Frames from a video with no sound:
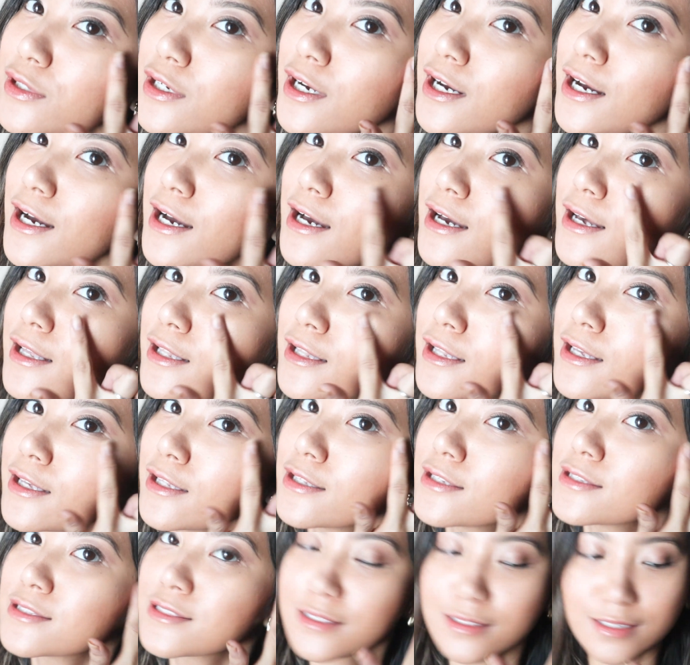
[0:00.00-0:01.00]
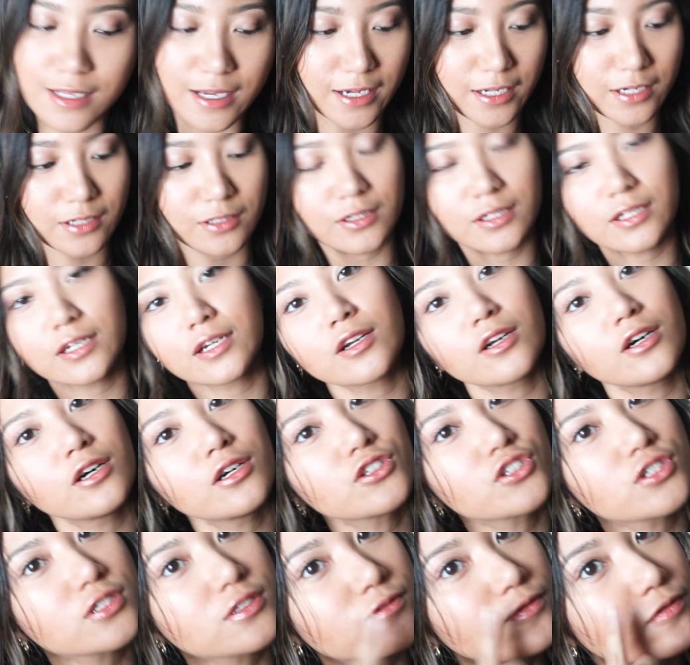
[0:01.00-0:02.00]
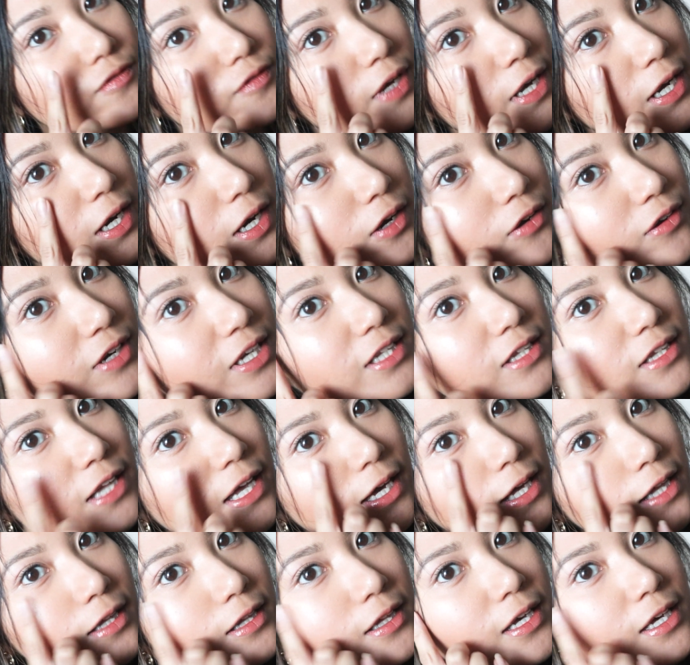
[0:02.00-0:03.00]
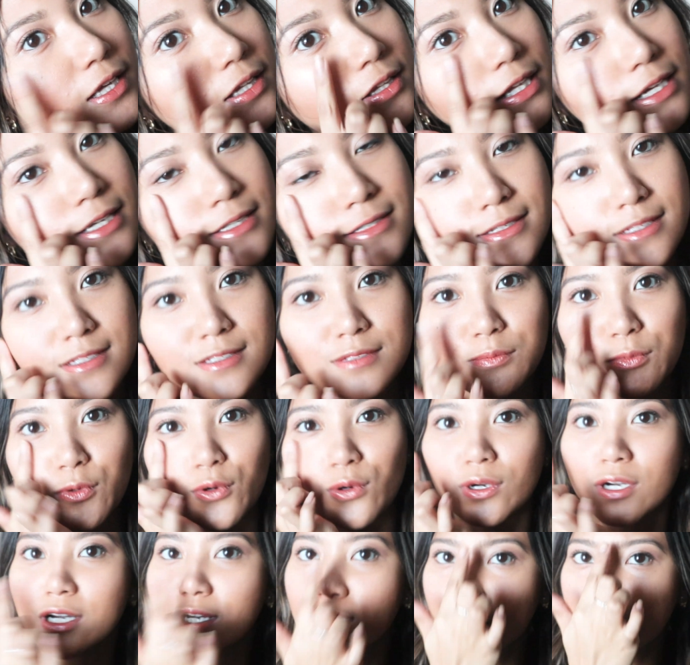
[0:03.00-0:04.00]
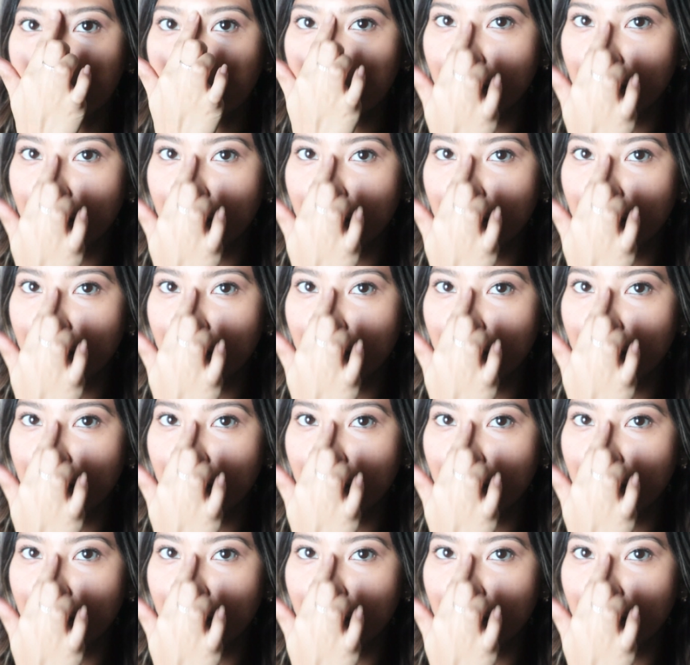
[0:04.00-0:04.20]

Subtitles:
highlight the side a little, just very lightly. Less is more.